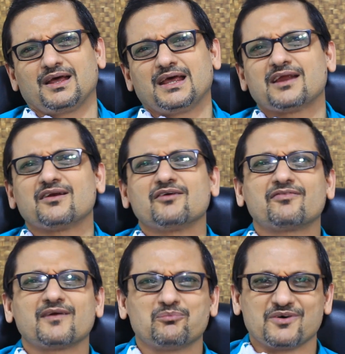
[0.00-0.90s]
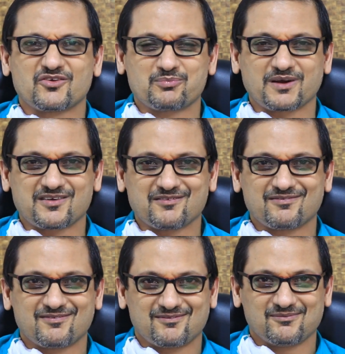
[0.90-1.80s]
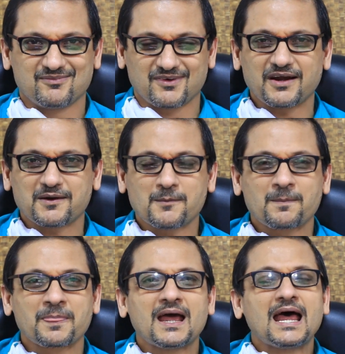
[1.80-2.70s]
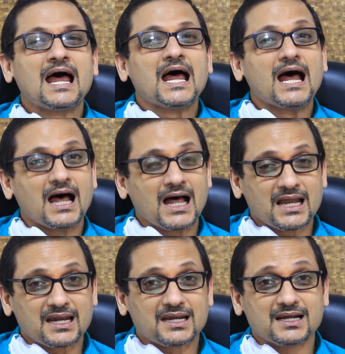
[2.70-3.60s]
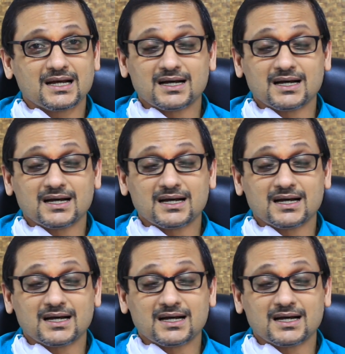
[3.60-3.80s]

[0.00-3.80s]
in a different perspective, right? And